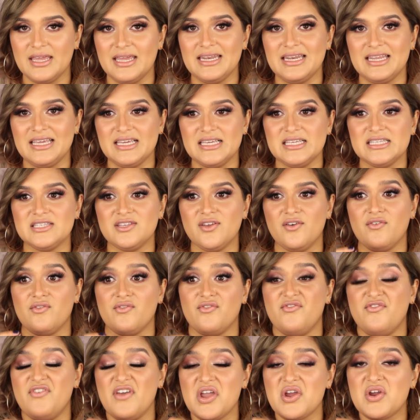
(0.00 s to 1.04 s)
It is
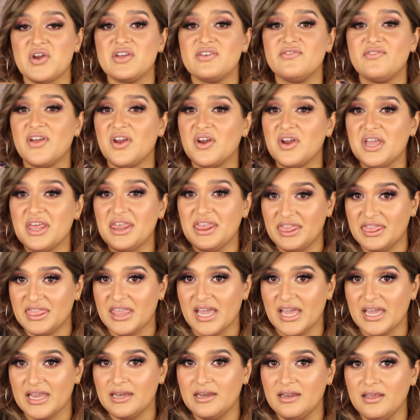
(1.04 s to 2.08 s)
very, very
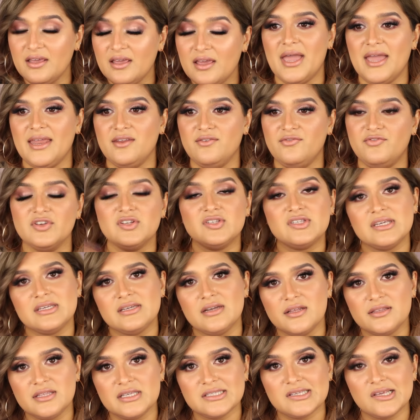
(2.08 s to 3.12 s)
thin and it feels like
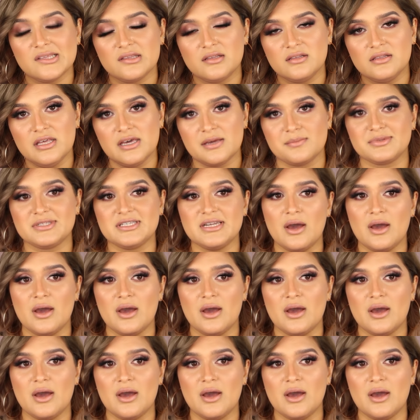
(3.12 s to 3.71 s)
nothing's on the lips.